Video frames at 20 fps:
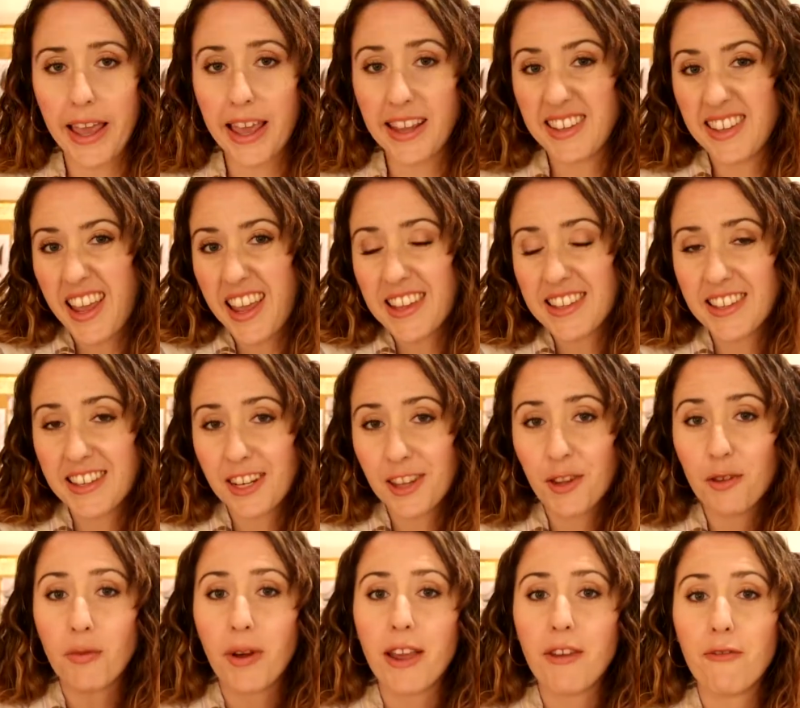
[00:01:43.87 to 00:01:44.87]
It takes it in
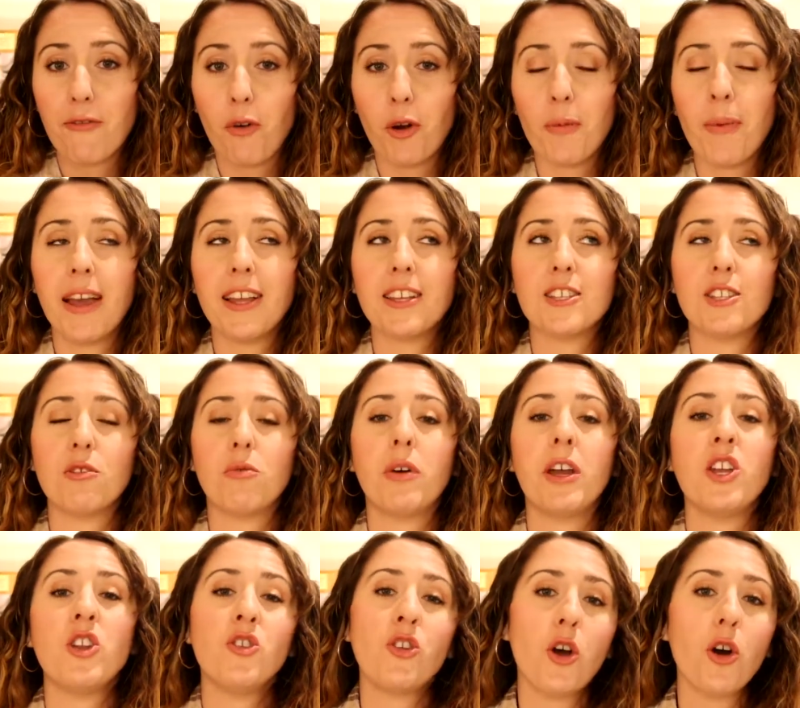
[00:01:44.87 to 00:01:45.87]
the right format so
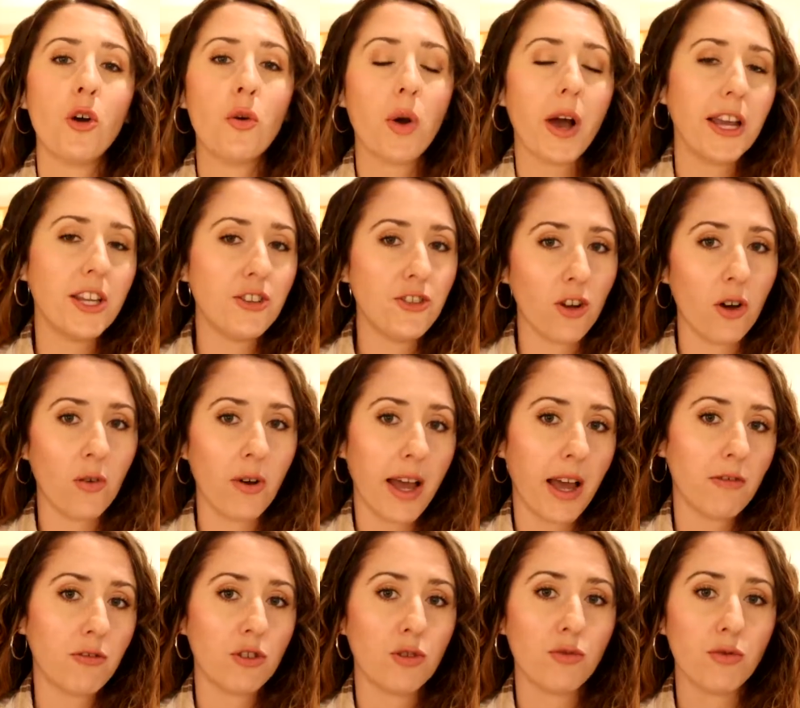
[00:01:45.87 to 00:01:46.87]
I know I don't
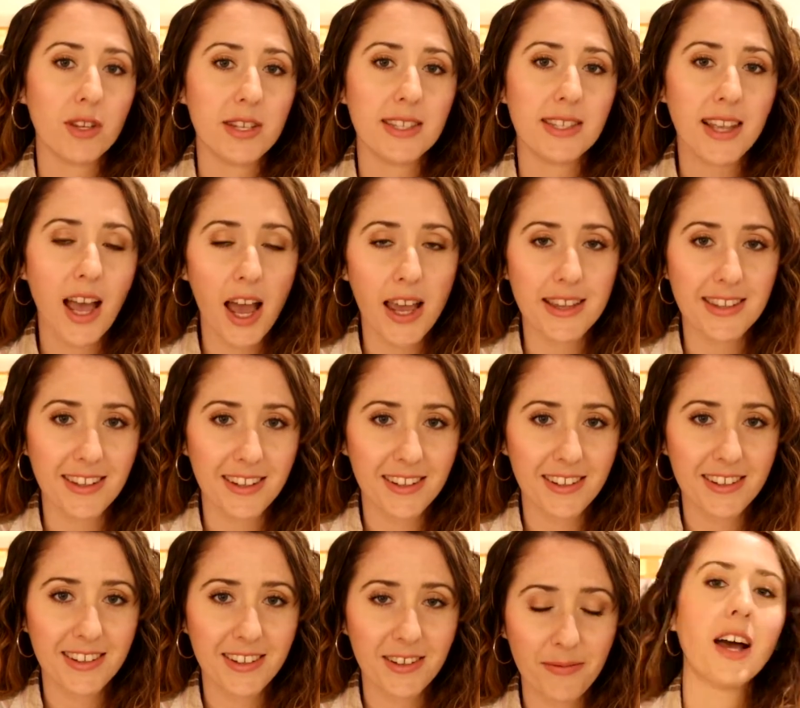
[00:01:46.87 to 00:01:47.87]
have to resize
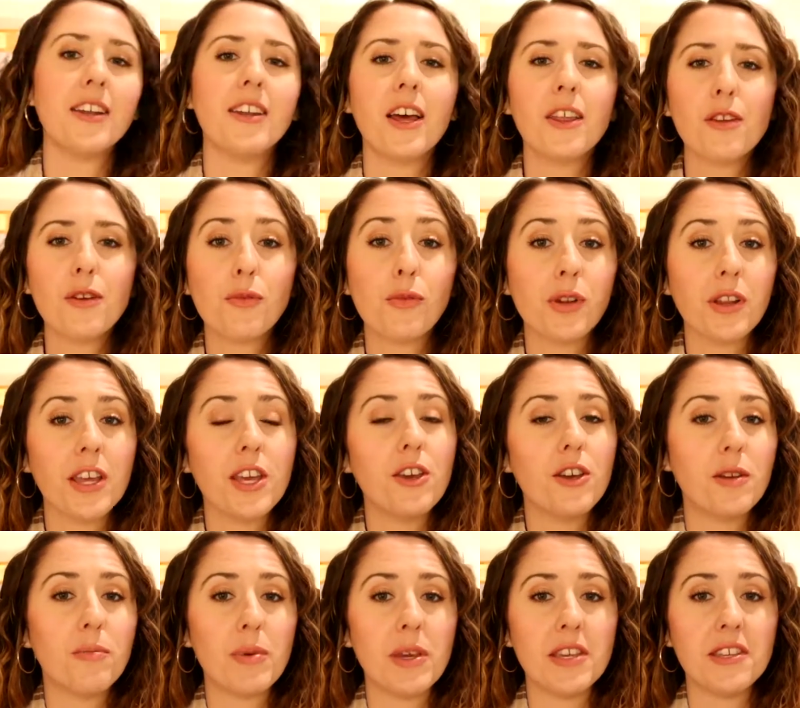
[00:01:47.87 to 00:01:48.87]
it. Another really
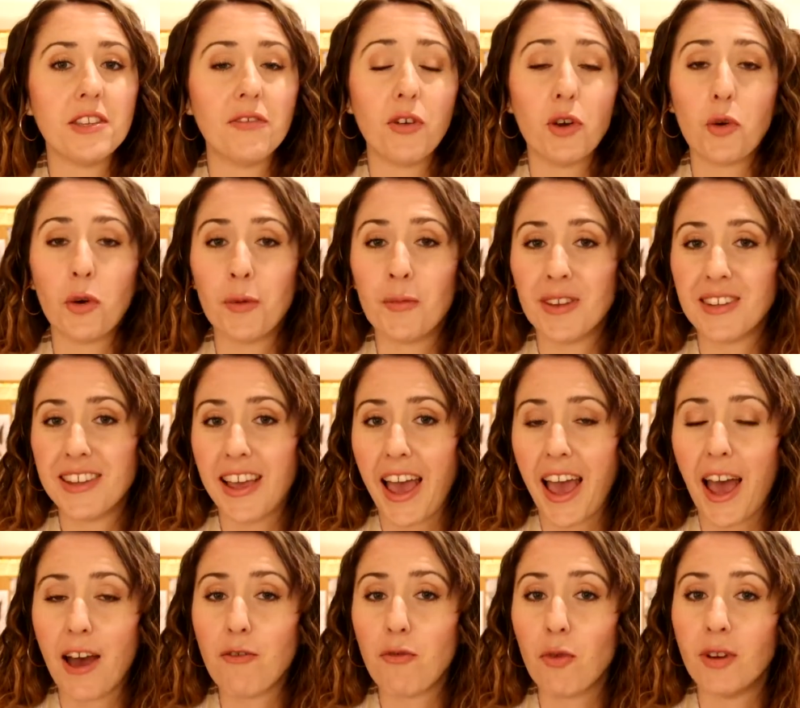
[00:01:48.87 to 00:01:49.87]
good piece of equipment to
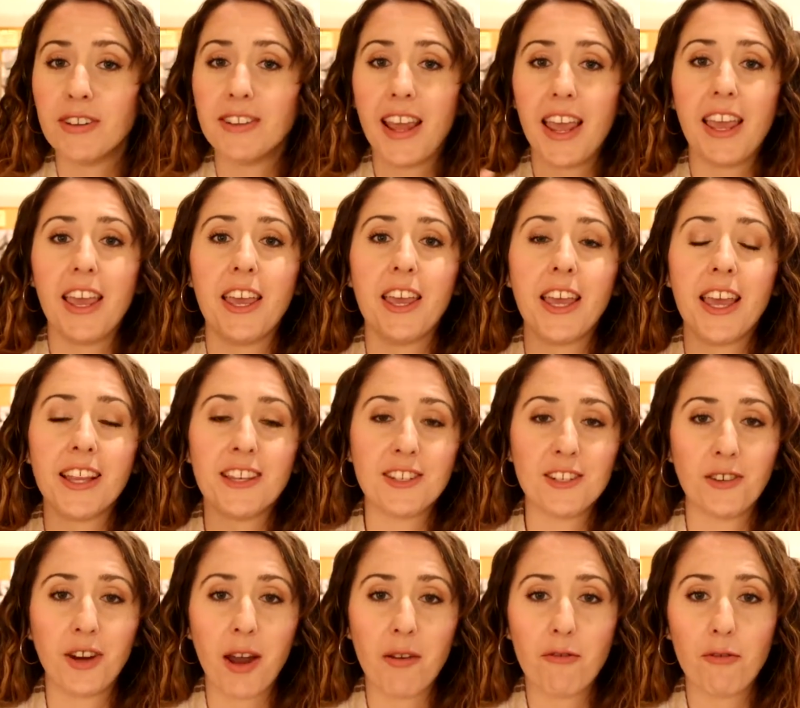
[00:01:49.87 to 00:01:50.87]
have when taking
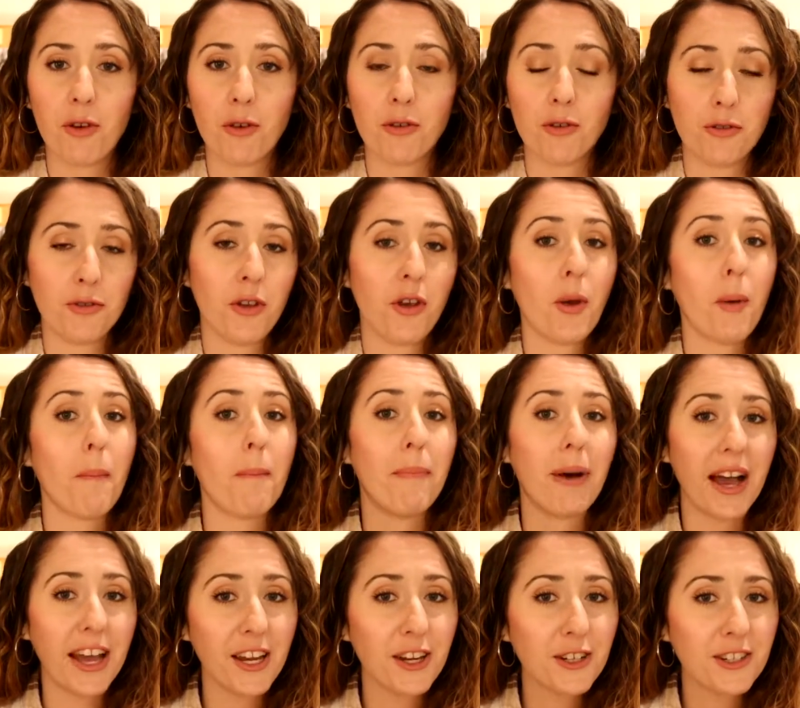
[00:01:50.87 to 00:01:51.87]
Instagram photos
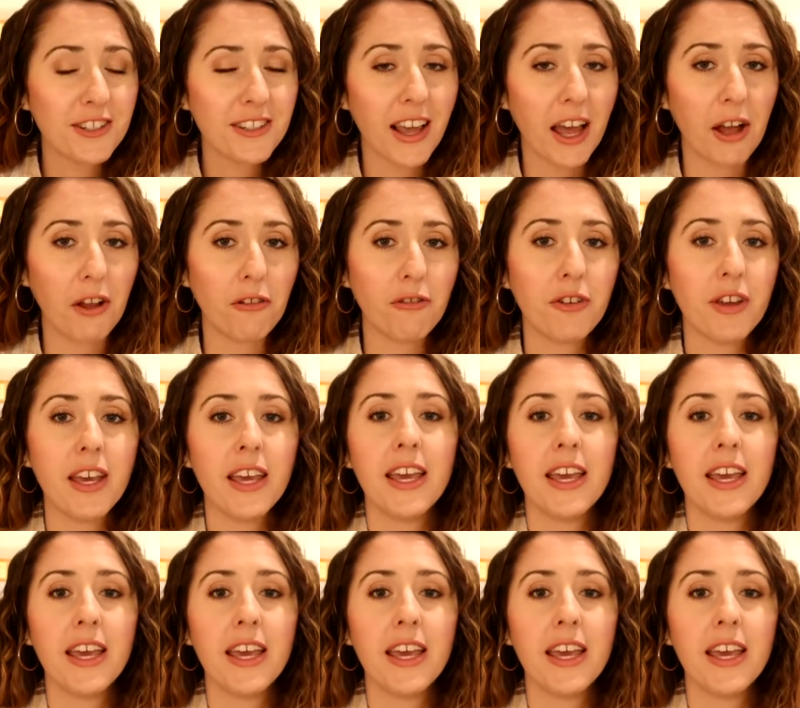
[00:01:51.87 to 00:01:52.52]
by yourself